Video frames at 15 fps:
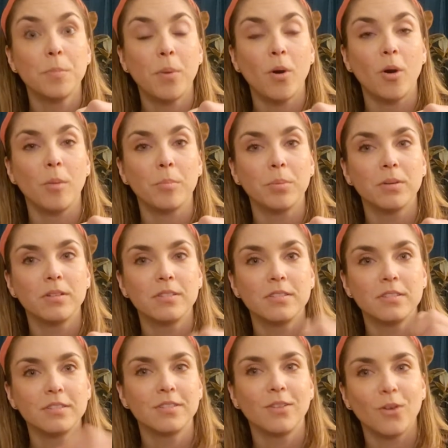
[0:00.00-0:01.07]
Pulp
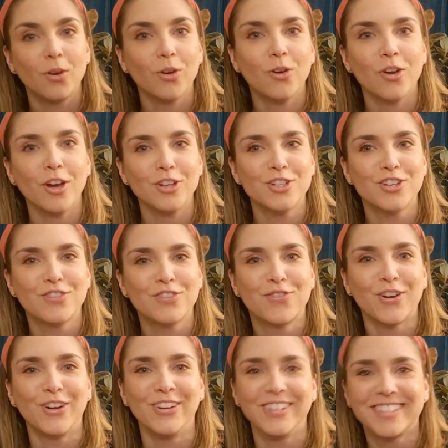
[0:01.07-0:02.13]
or crushed
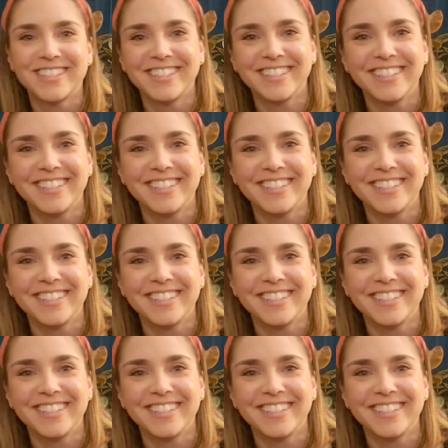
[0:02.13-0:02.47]
fruit.